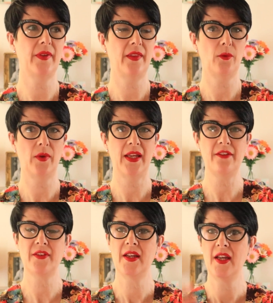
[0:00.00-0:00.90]
in the
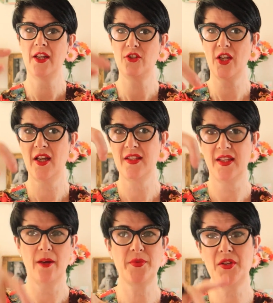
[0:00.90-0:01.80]
weave. Jersey,
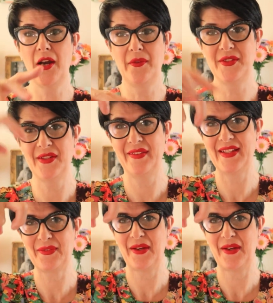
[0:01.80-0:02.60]
I'm sorry I have to do it this